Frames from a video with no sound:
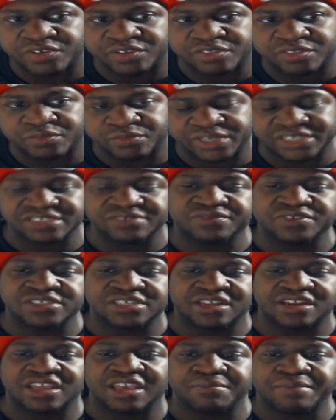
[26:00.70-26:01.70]
the reason for
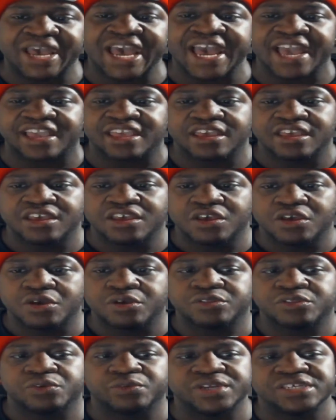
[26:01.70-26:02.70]
sending it back,
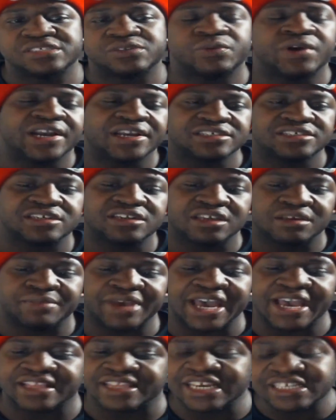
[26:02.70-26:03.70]
the reason why you're sending it
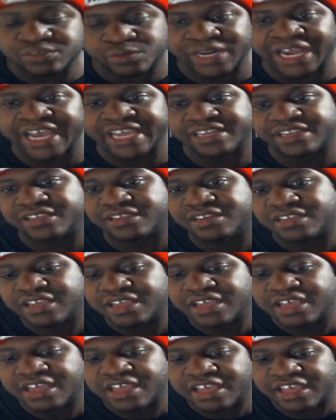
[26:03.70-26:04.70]
back. That's what I did.
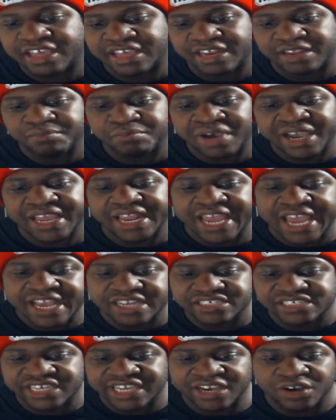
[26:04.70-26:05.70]
And it might
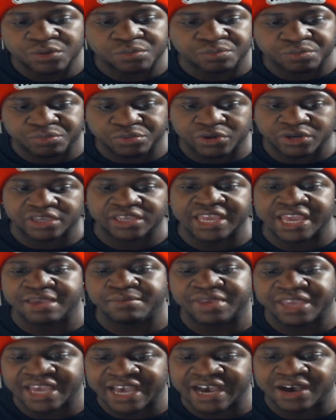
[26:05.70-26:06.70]
actually help Brook
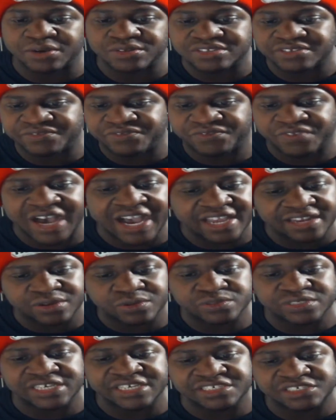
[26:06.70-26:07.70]
Gaming out to find
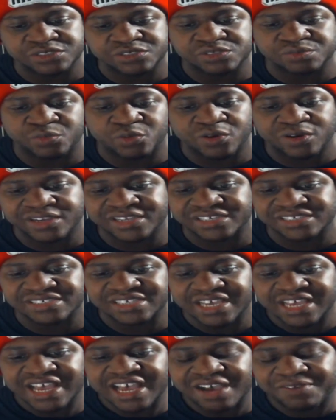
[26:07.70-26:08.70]
those issues more, because
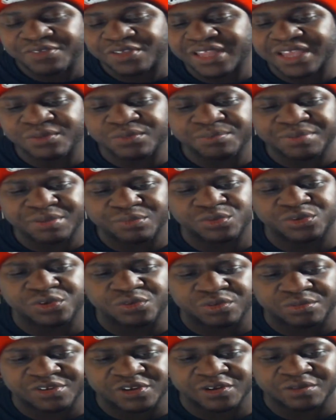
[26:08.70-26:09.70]
I feel like when people
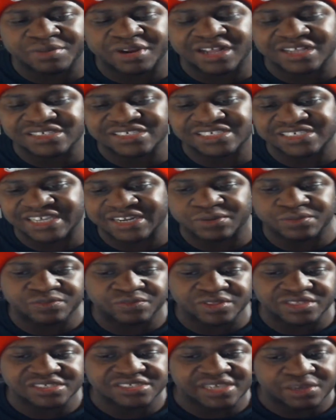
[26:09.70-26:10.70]
do return policies, they don't
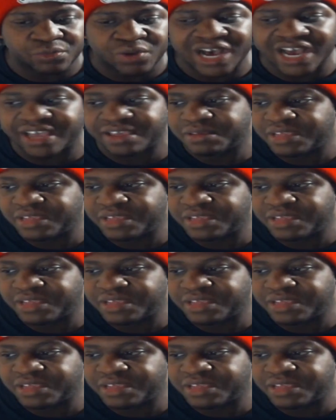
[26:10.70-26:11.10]
really say why.